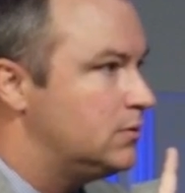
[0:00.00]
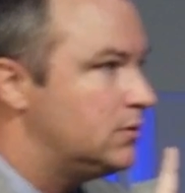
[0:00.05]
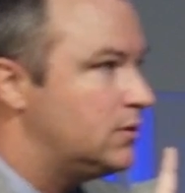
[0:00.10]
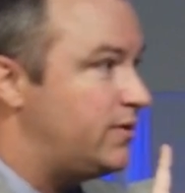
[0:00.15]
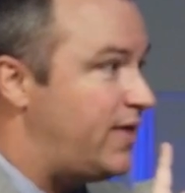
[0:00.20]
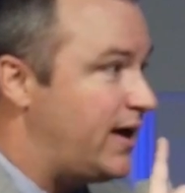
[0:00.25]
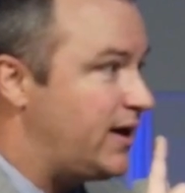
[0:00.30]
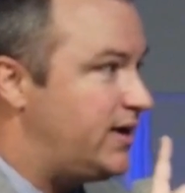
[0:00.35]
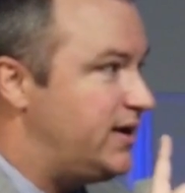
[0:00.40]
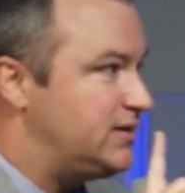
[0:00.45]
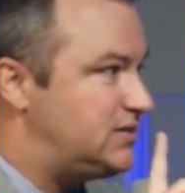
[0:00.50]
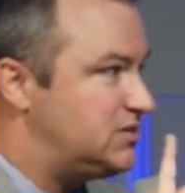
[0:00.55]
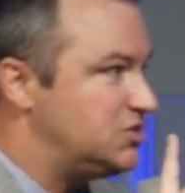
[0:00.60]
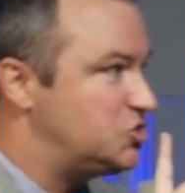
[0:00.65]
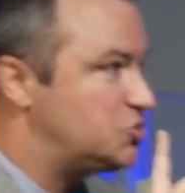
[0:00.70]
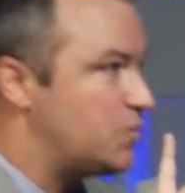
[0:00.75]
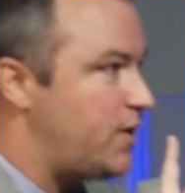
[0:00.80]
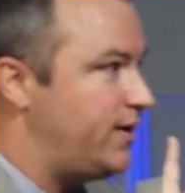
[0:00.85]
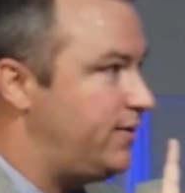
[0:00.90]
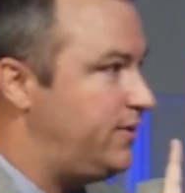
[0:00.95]
That gets
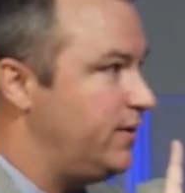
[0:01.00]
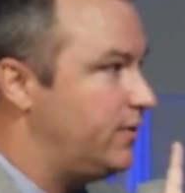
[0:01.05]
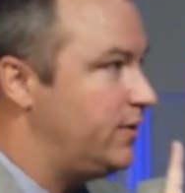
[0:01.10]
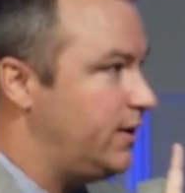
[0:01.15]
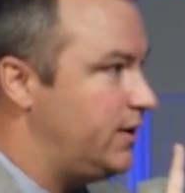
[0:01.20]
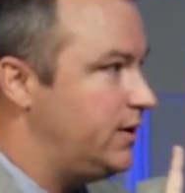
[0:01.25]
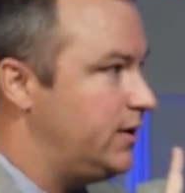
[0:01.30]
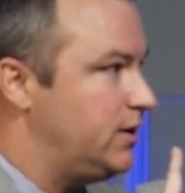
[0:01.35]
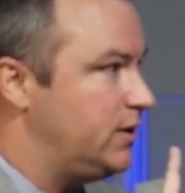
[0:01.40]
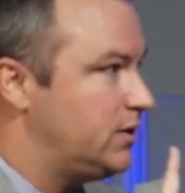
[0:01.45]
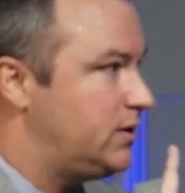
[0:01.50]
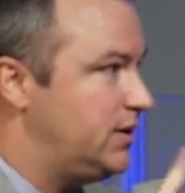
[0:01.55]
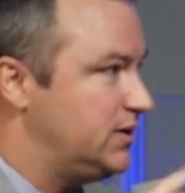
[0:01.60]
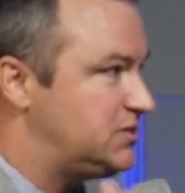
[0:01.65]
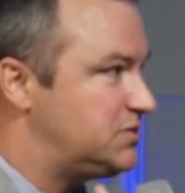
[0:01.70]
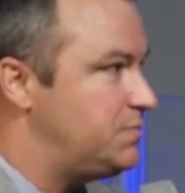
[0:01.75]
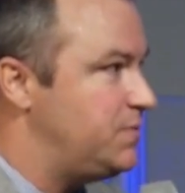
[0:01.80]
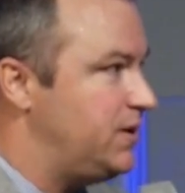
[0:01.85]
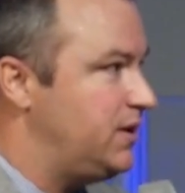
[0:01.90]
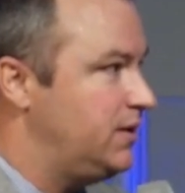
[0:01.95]
us right there, doesn't it?
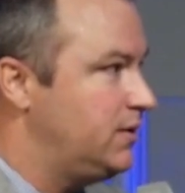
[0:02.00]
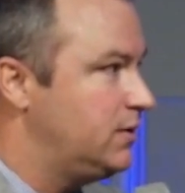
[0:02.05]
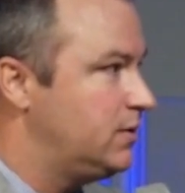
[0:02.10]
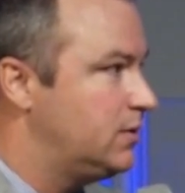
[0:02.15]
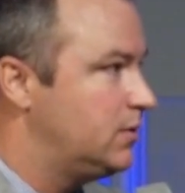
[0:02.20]
Gets me.